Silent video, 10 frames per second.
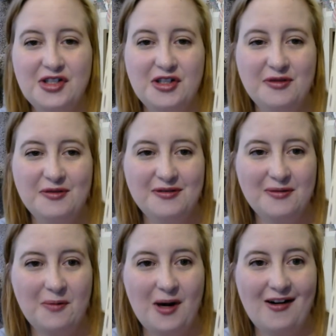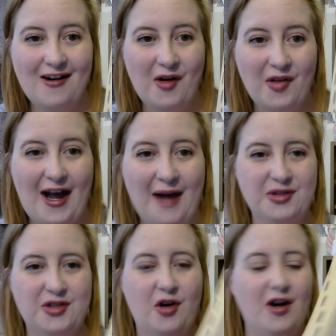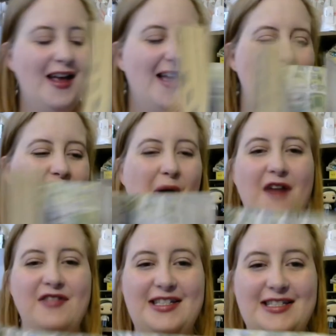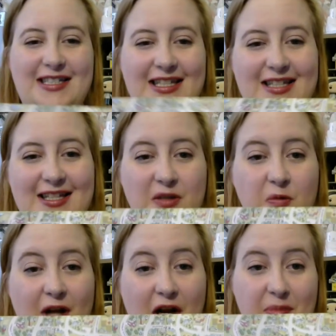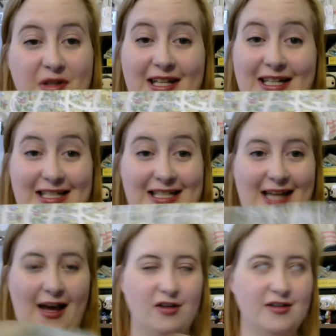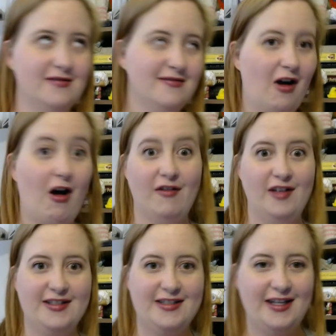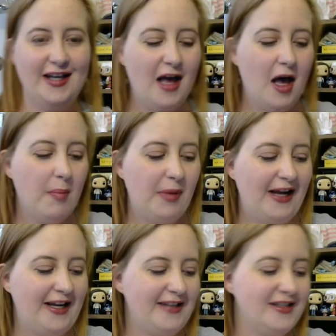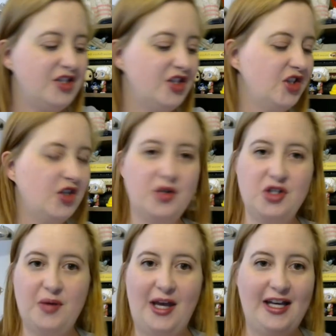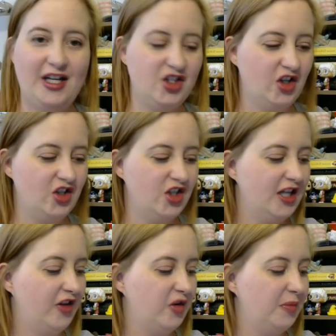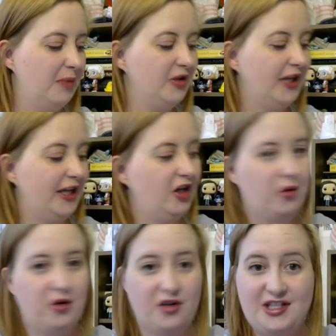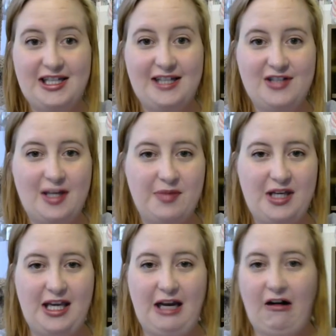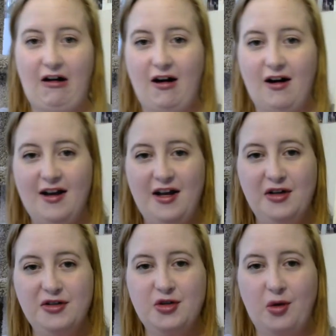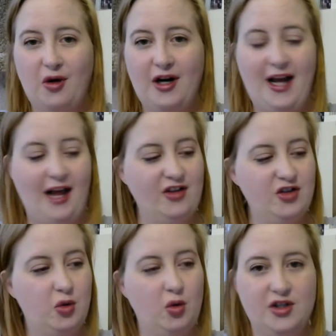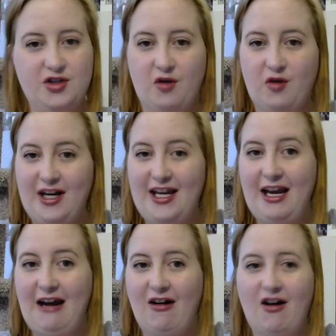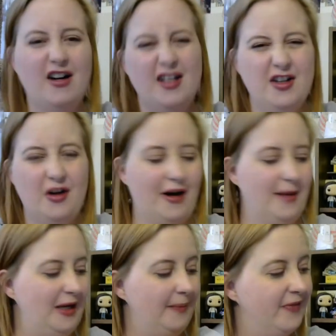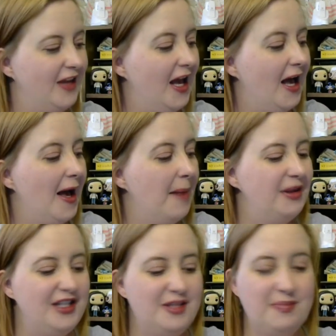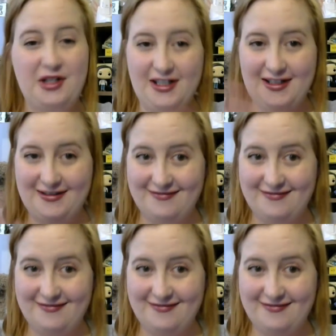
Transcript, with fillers: you where all the houses are. Now, obviously, this isn't 100% detailed, obviously, but I guess it just shows you in conjunction to other people, like, you know, Kristy lives up here, sorry, and the school is over here, you know what I mean. But this book